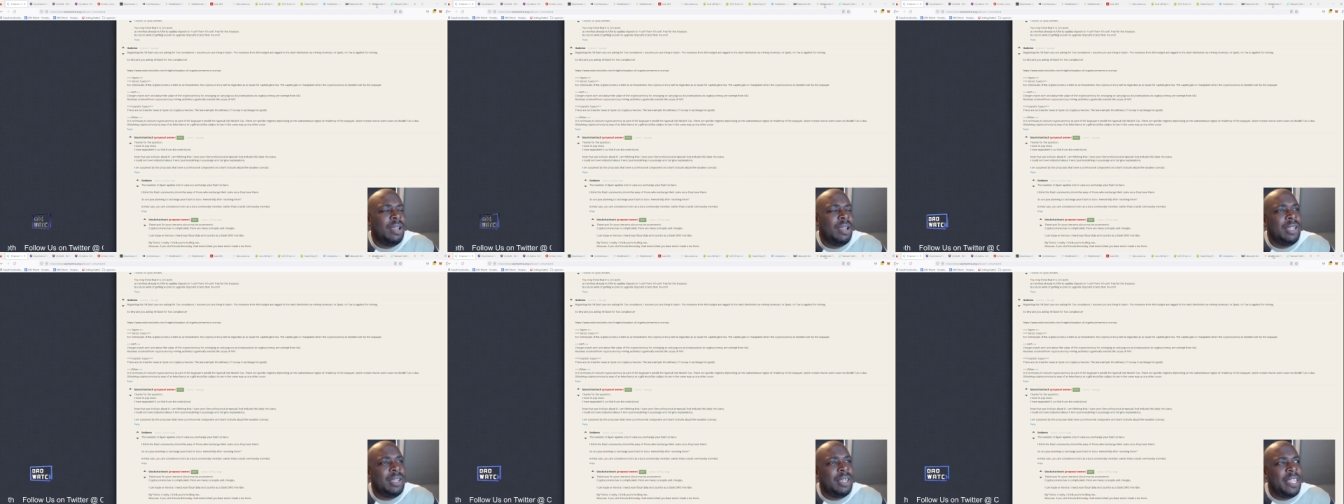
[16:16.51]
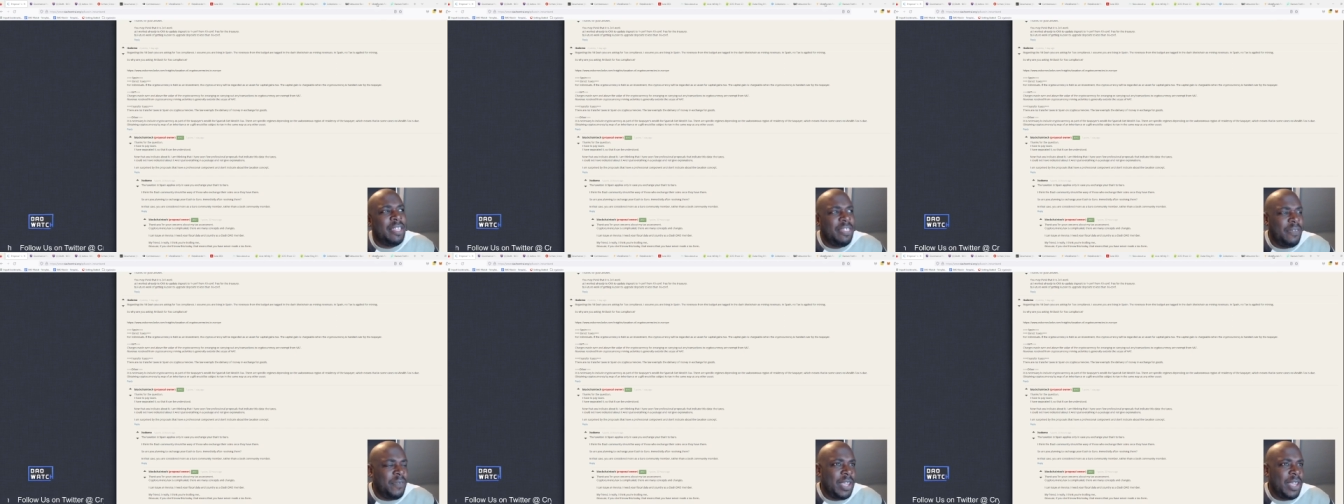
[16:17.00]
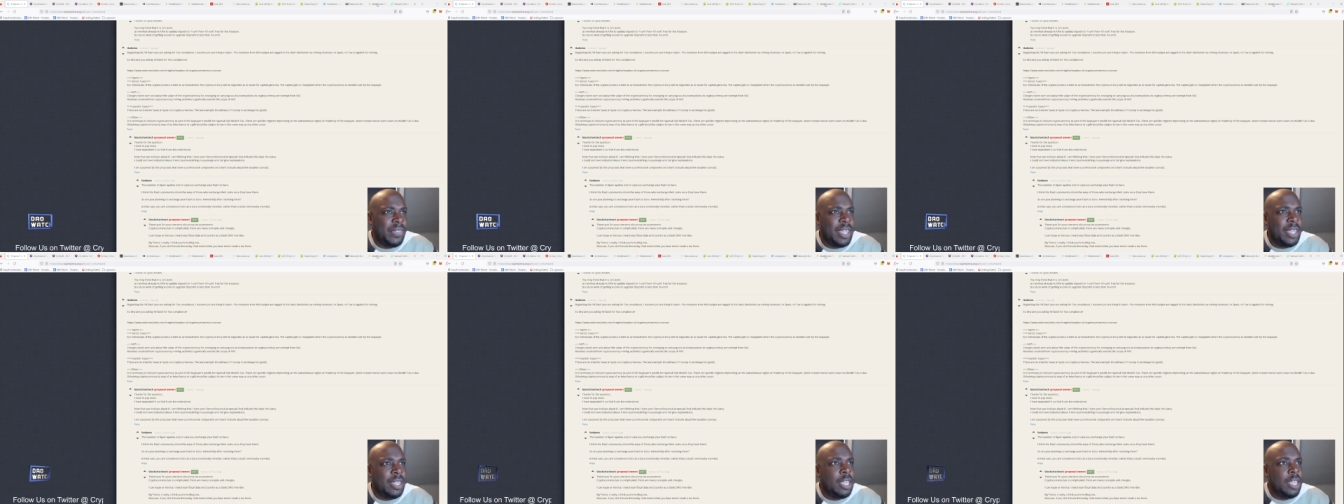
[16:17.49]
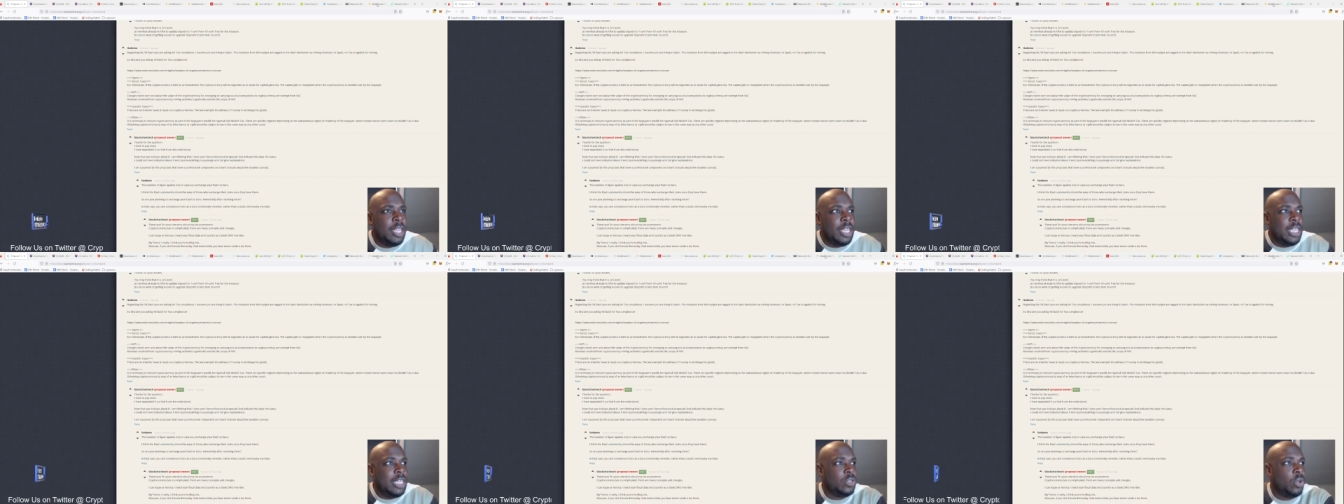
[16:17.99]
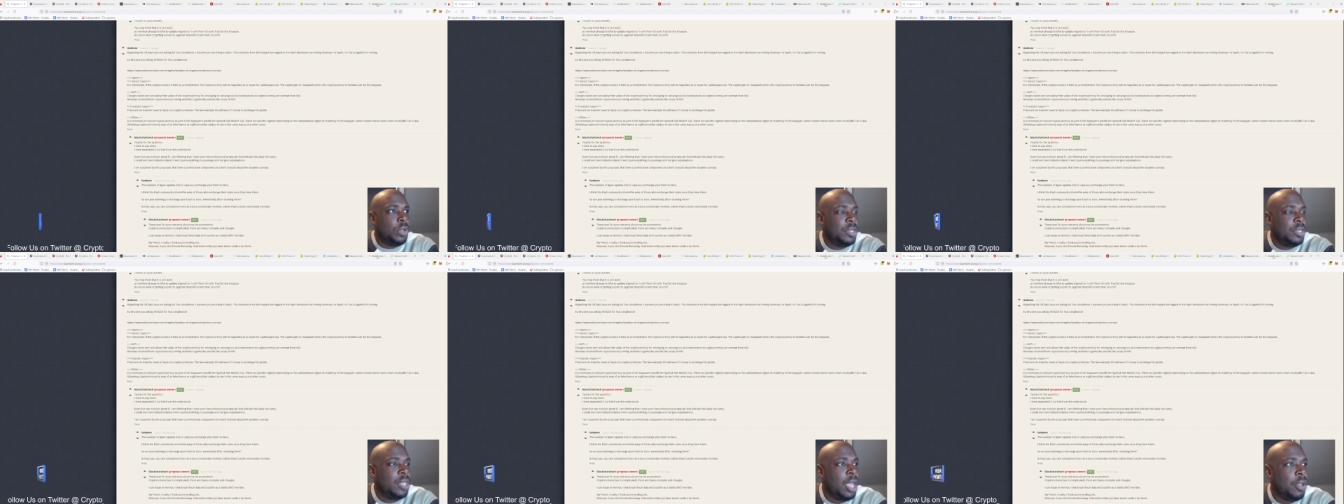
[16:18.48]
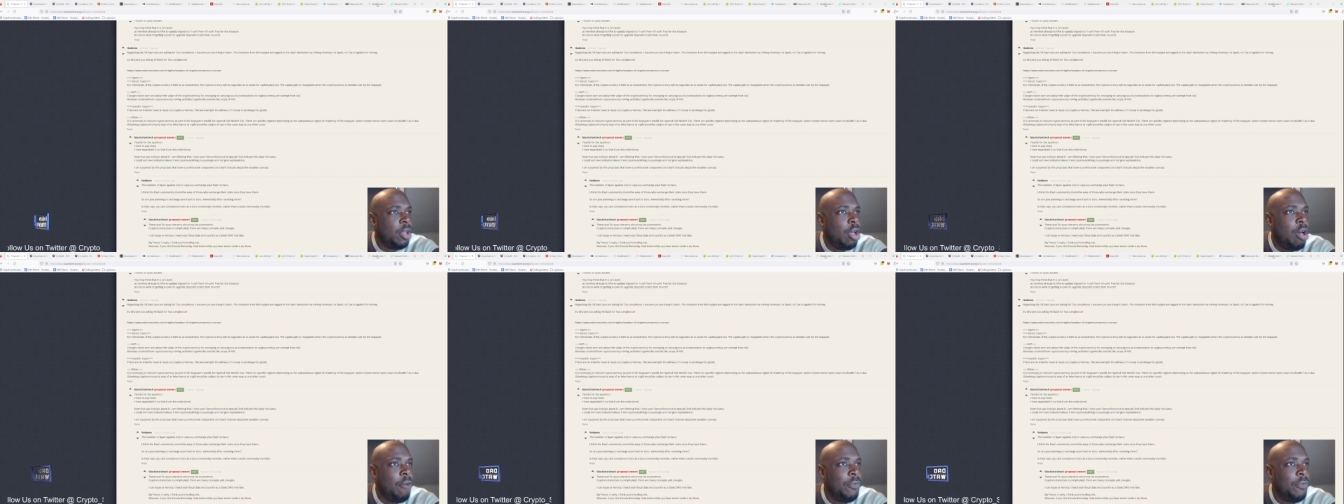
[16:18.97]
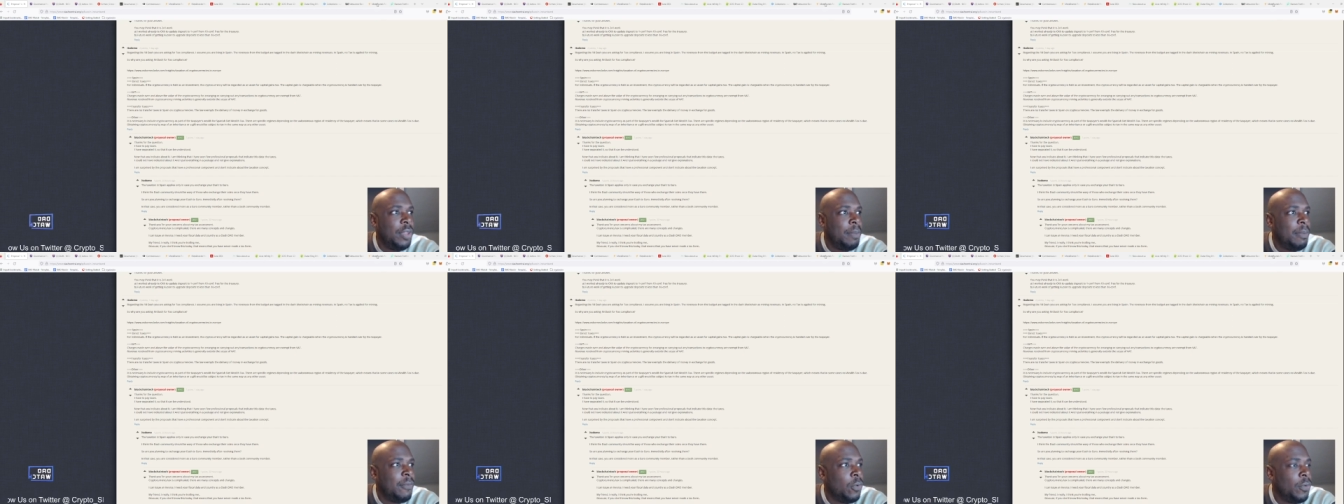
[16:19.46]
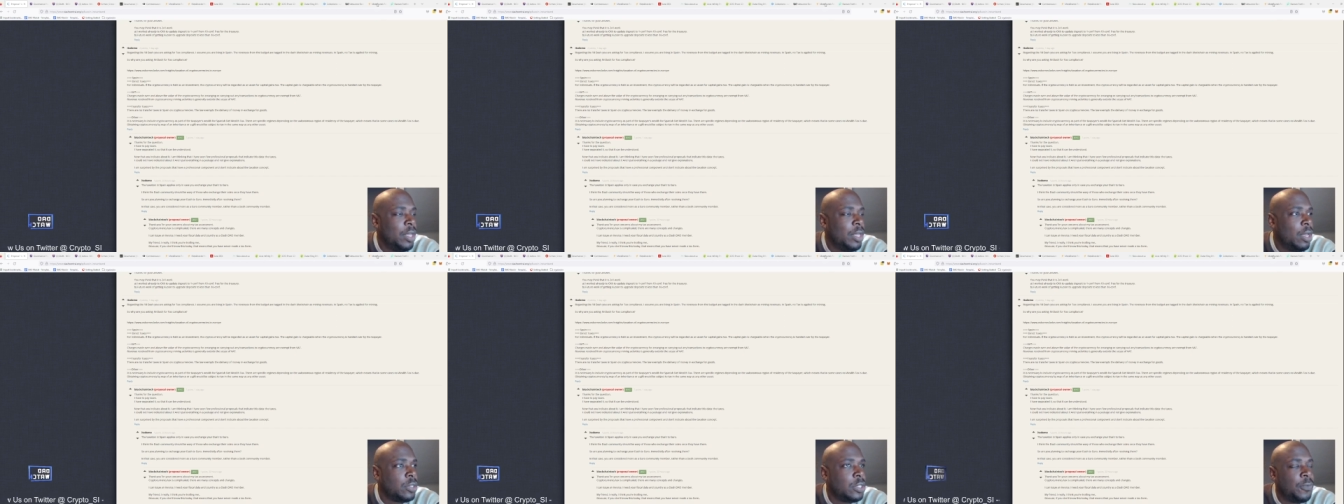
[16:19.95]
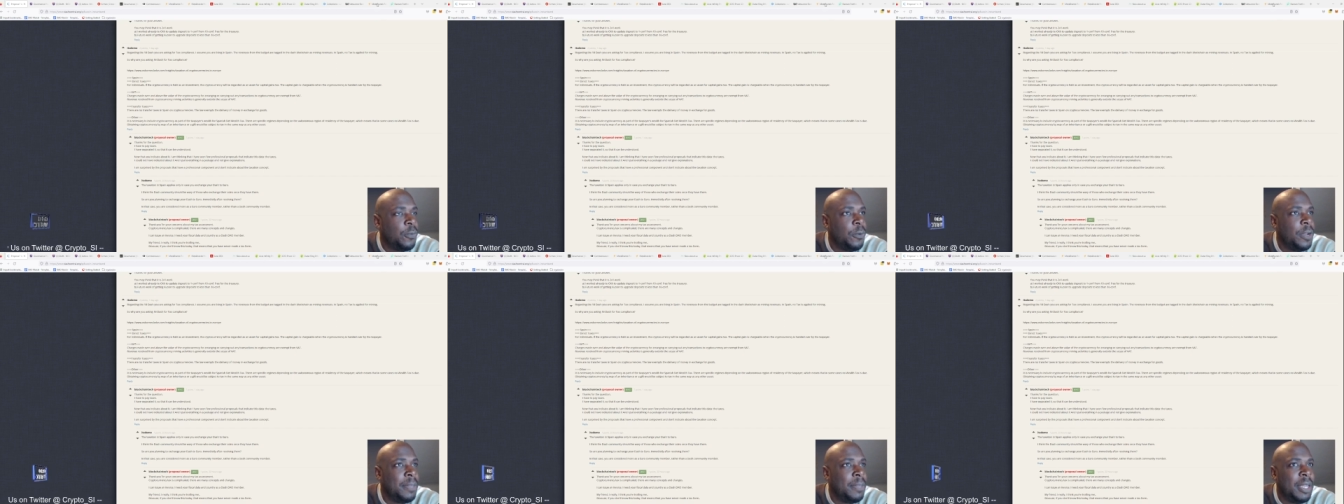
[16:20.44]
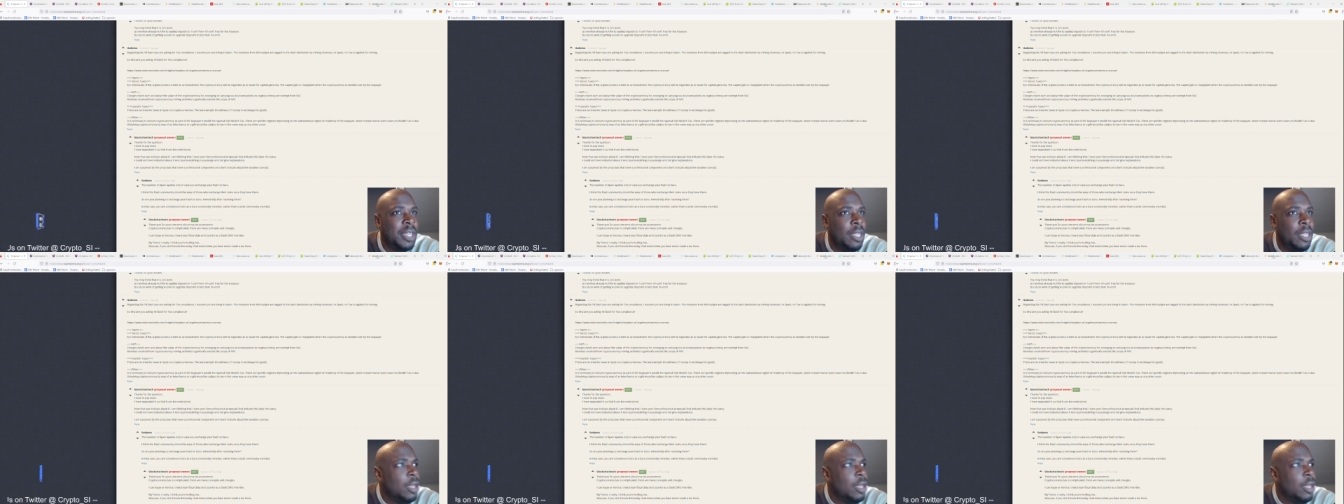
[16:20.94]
I like the fact that he's gone and done half of it before he asks for any money.